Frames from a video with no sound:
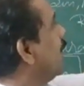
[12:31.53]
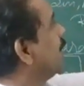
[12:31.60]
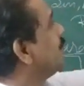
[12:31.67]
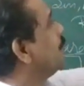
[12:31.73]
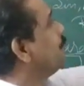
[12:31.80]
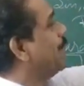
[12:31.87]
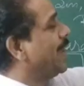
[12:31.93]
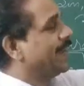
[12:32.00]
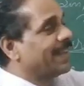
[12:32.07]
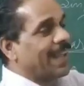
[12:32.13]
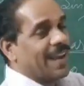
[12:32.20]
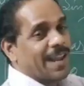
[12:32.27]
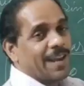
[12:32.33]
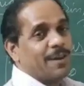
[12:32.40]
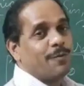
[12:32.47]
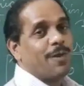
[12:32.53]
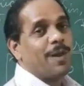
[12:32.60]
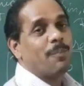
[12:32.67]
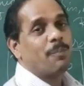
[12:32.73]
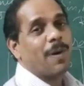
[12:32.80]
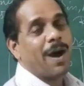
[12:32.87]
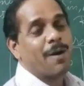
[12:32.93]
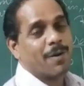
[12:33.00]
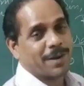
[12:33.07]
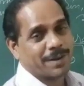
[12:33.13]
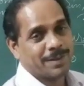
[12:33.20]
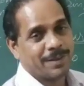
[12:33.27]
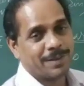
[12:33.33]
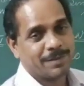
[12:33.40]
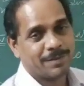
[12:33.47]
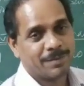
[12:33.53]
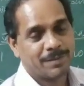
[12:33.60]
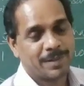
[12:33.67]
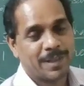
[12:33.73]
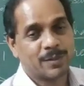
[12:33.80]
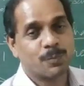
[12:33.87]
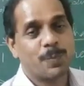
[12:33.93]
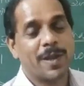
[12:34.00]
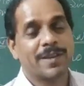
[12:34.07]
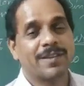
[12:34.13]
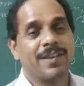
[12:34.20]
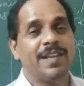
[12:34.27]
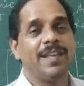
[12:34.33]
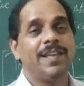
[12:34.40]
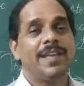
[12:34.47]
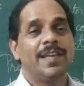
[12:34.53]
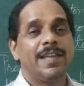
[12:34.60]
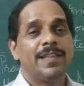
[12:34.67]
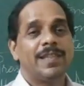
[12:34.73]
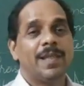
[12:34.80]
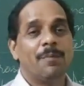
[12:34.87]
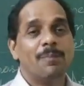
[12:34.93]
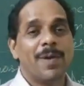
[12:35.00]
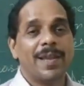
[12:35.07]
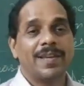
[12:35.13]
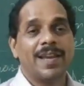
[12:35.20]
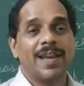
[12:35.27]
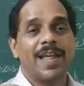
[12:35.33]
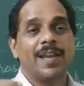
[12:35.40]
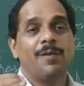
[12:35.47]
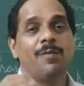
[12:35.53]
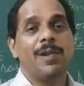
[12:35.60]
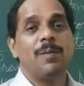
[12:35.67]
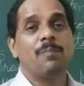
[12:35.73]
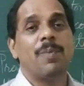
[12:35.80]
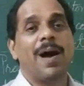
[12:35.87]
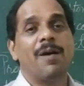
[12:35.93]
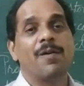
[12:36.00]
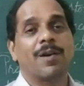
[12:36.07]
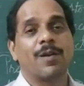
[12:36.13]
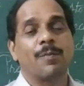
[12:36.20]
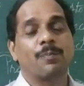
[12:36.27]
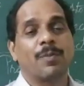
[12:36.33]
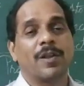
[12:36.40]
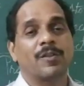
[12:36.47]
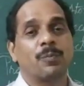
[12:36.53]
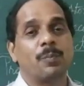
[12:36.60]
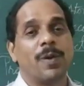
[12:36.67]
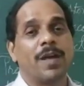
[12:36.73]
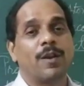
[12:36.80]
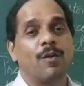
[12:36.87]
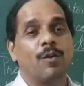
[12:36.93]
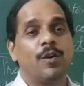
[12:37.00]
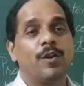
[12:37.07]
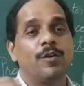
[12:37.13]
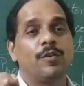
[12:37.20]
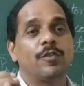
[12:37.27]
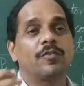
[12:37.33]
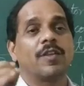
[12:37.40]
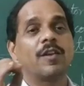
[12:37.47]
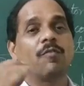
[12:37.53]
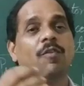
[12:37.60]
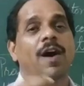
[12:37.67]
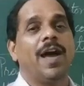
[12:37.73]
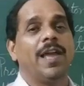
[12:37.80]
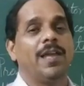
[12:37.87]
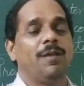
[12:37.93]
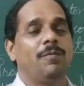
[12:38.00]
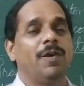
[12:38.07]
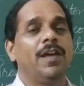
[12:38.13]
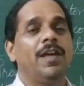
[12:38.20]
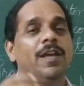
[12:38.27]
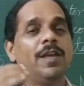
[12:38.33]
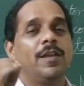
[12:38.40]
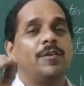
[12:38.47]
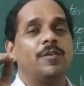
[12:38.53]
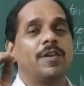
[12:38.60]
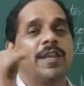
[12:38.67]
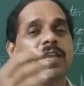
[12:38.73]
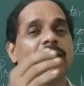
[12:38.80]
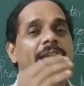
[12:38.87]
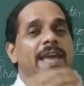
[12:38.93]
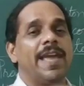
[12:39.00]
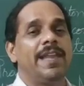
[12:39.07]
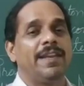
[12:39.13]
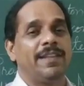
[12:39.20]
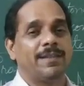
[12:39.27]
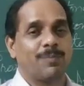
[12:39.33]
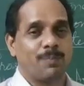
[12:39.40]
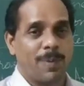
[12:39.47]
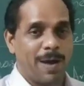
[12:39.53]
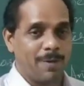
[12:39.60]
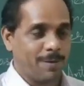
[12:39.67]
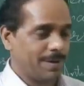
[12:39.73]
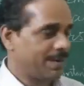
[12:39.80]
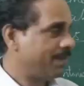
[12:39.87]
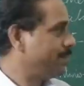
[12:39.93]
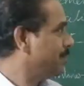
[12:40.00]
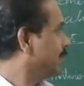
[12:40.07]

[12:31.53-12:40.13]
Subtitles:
course mental and willpower, especially the mental and willpower of Prospero to survive, to regain his power.